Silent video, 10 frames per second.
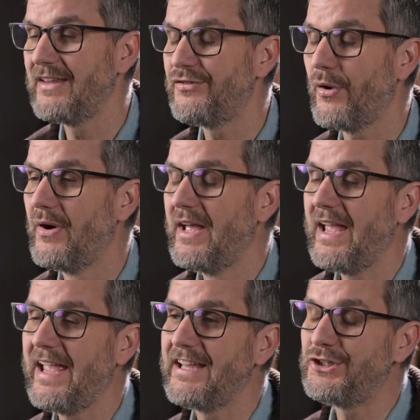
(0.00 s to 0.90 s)
And so
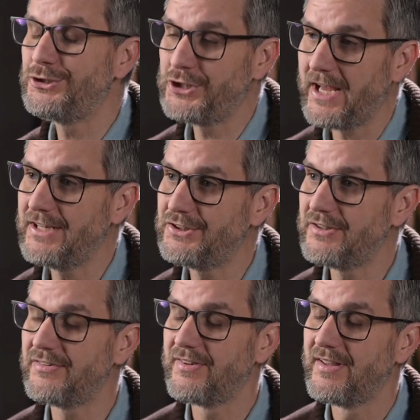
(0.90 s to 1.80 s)
it
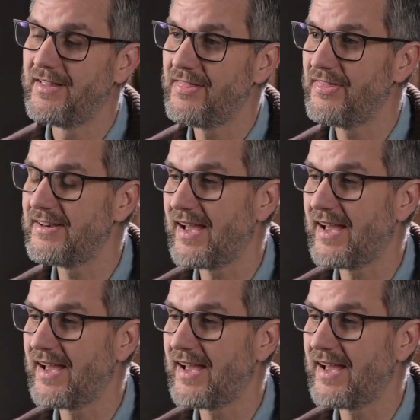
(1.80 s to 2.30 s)
changes the